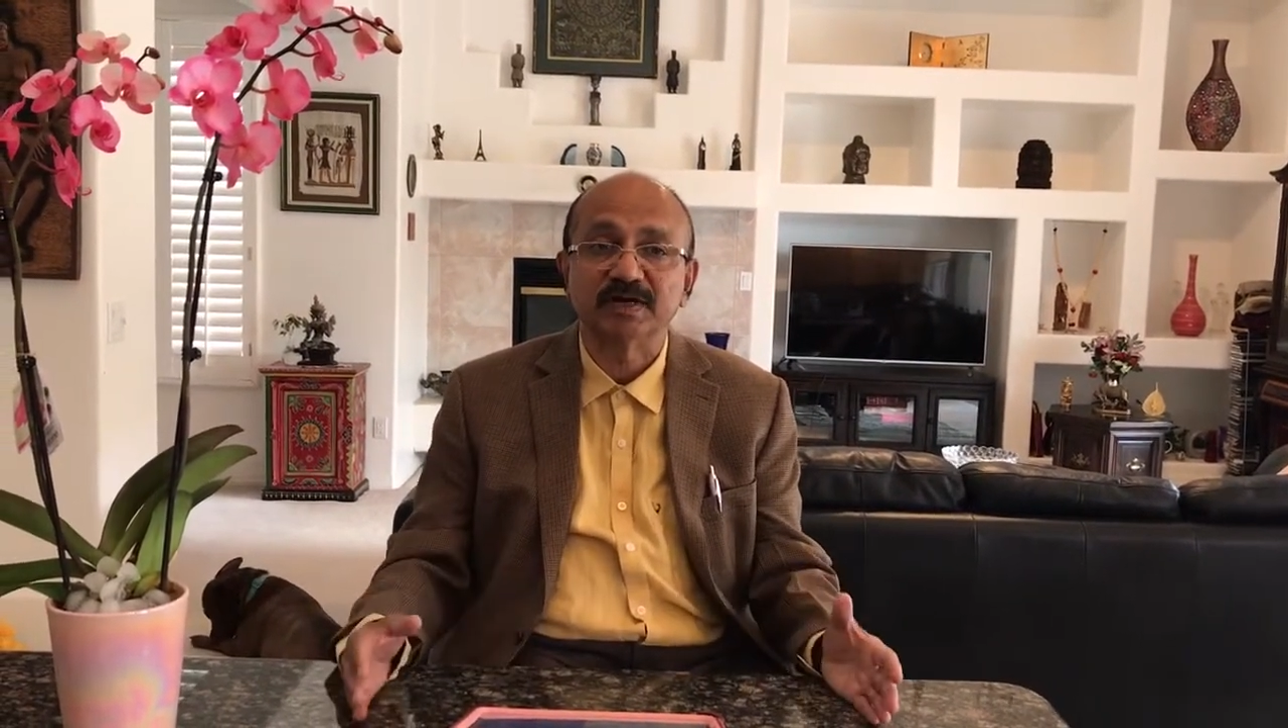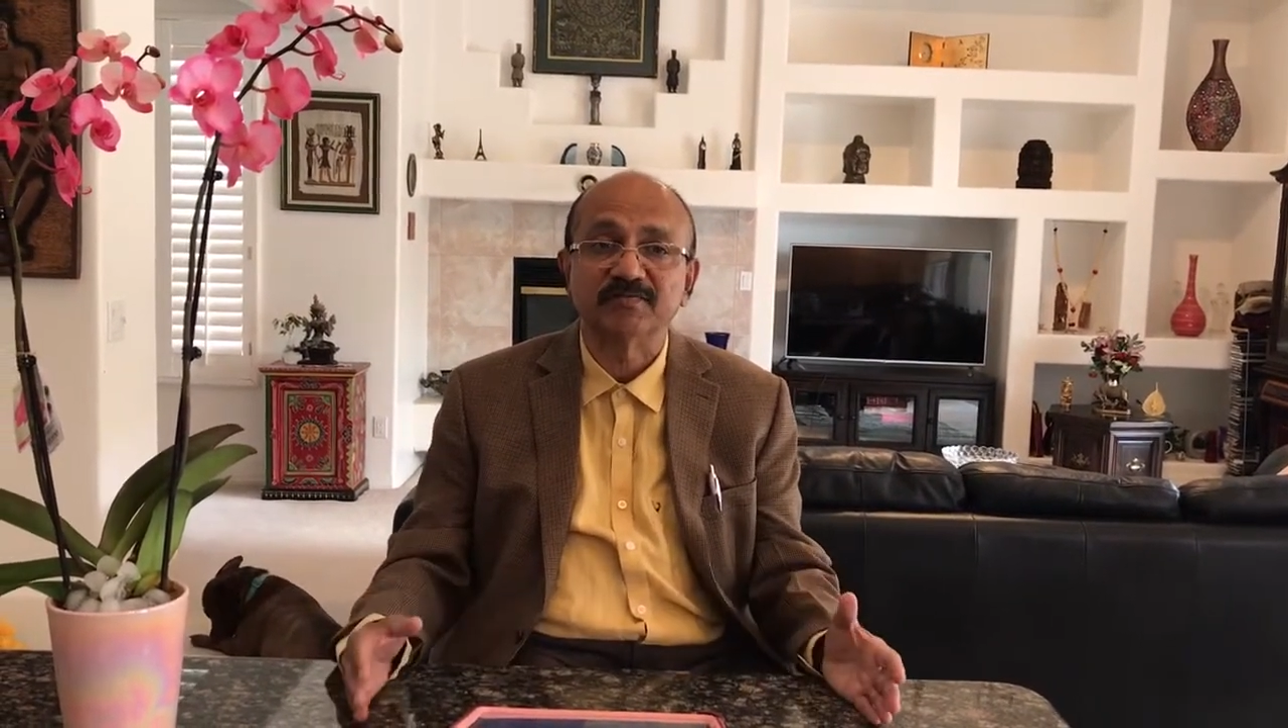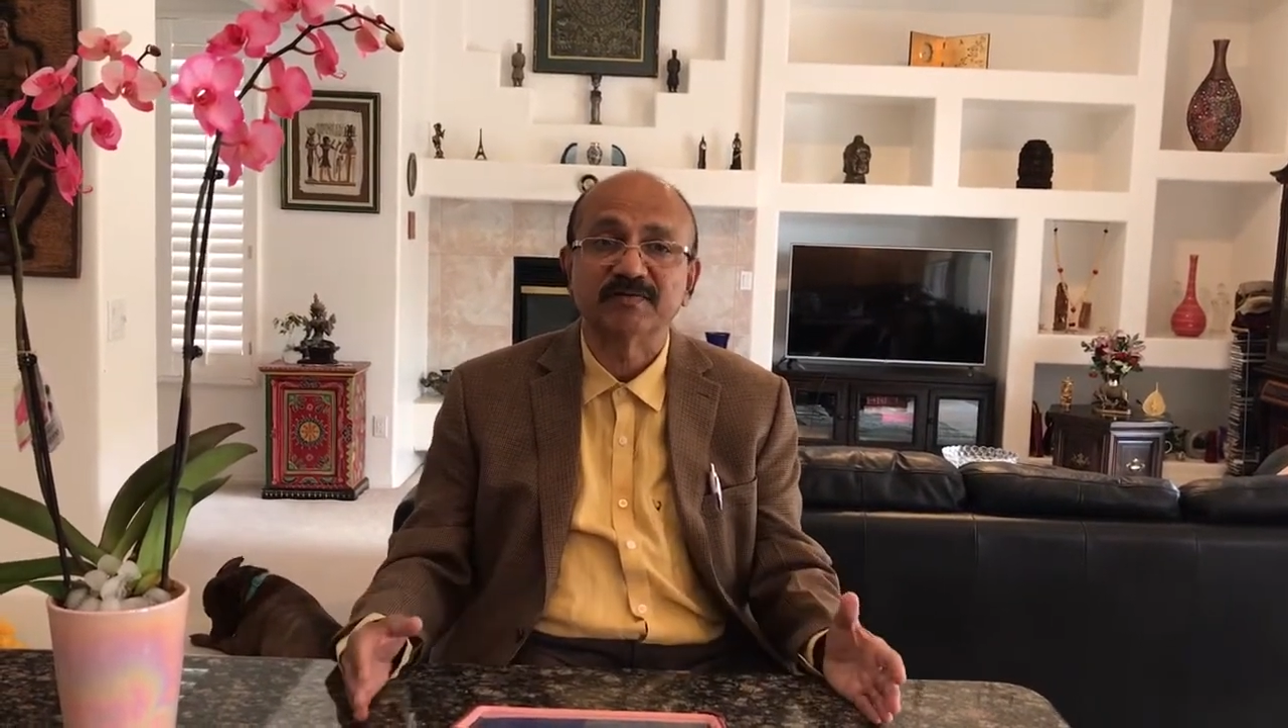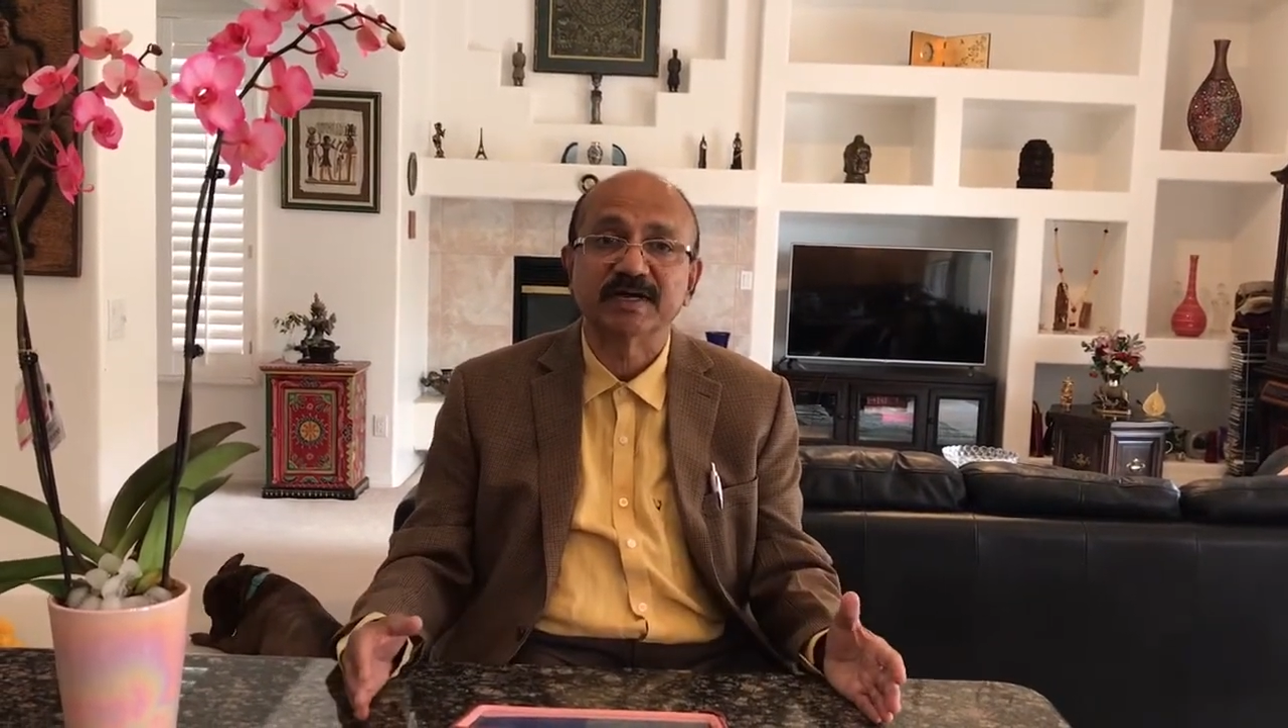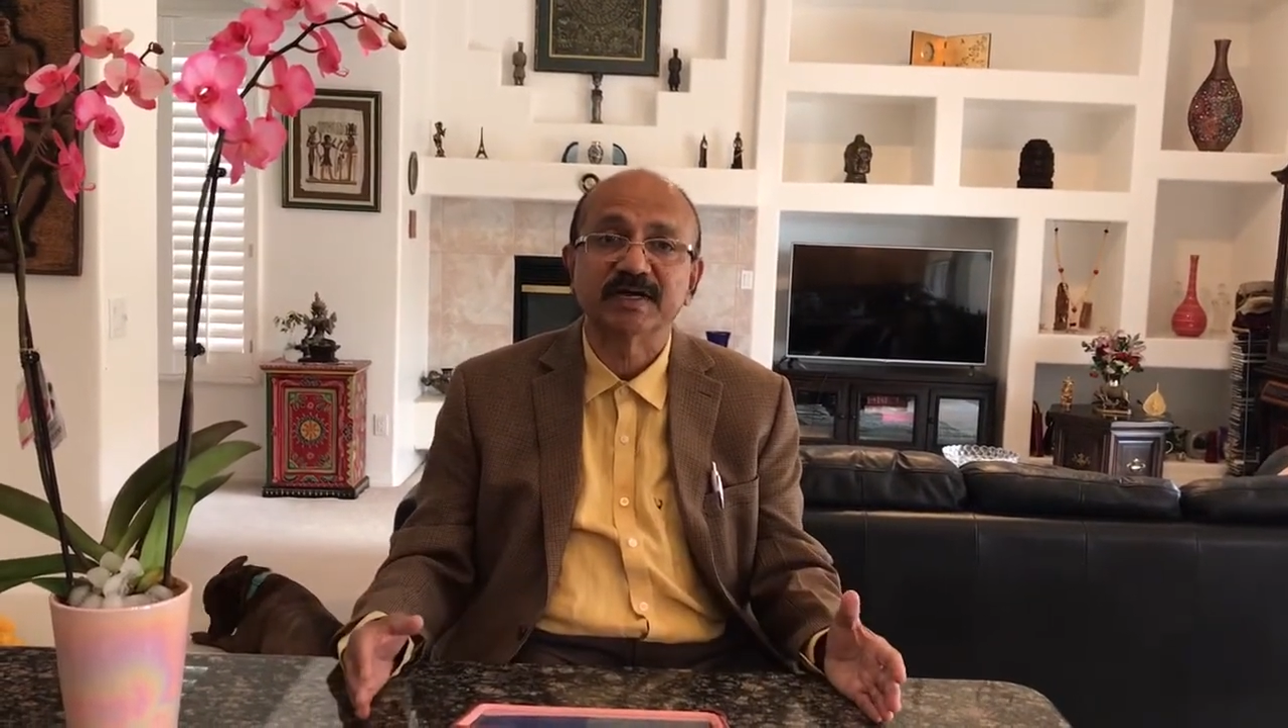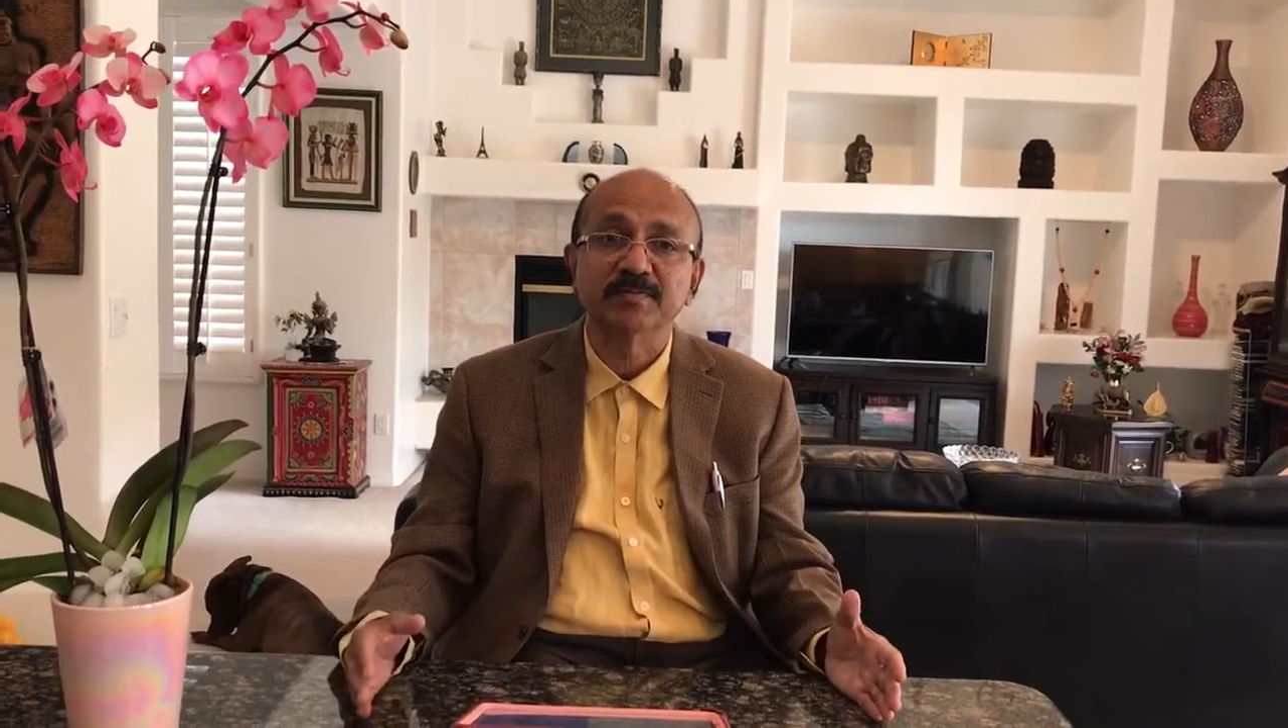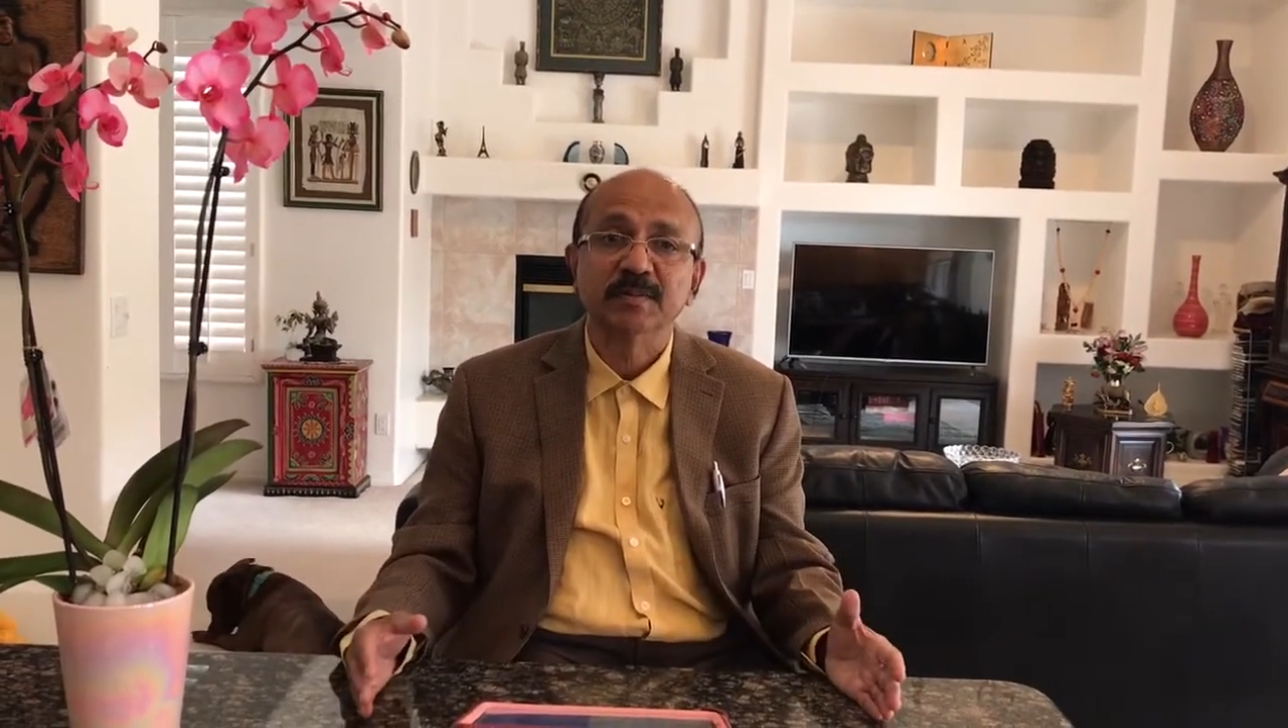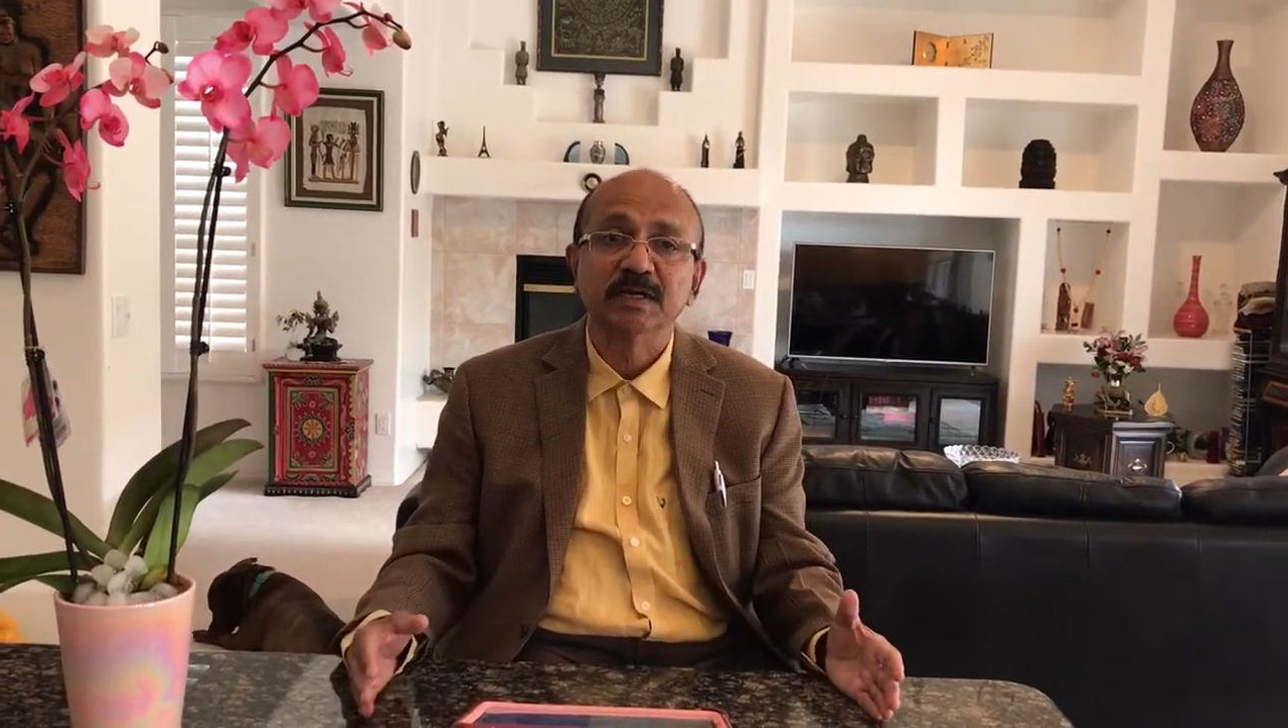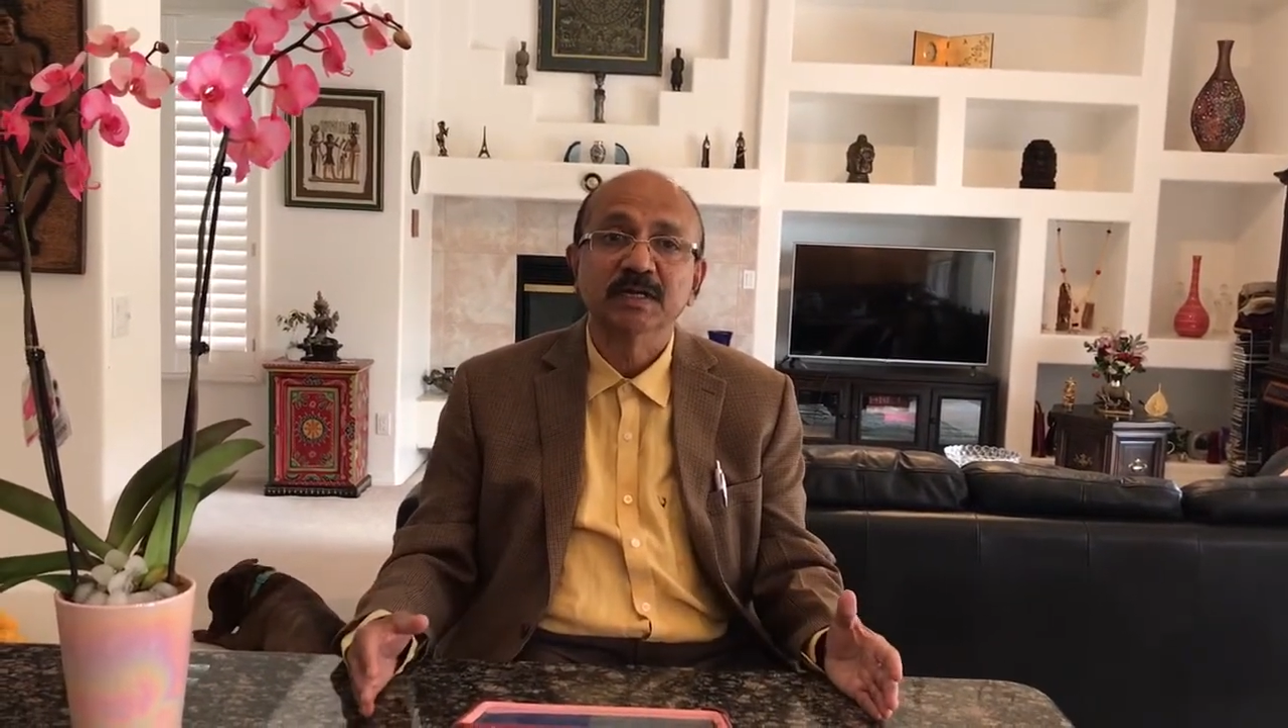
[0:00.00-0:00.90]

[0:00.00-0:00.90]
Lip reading: of time.